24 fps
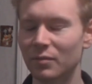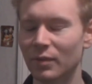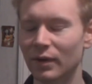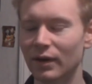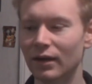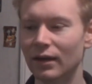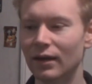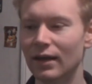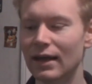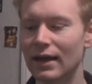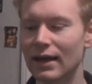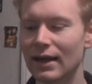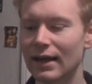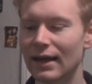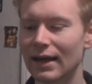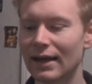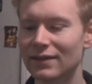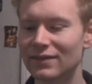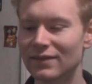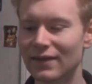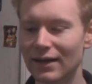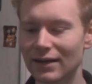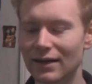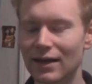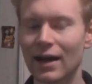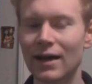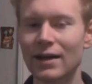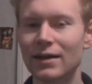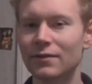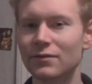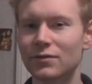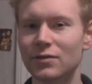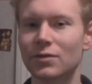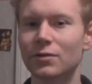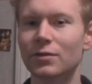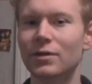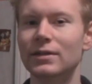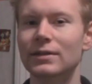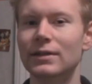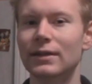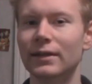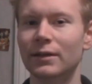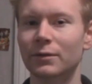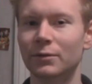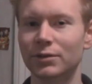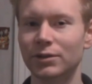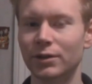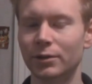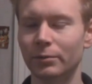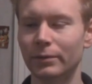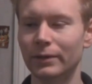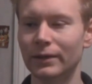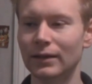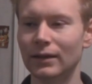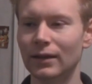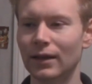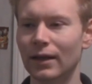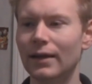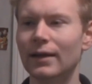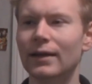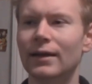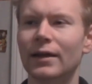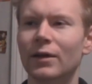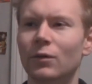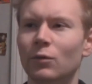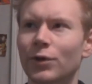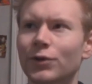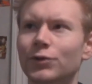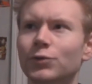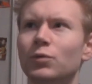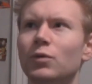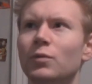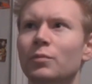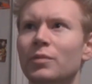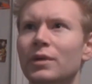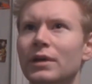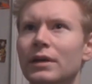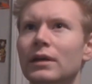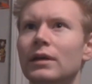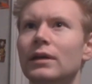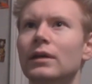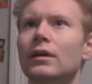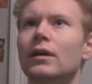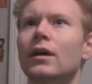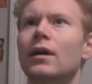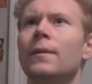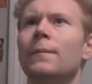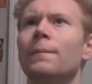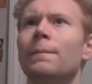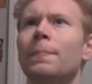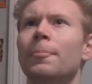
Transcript: But it's that kind of storytelling which I really like, and I wish would be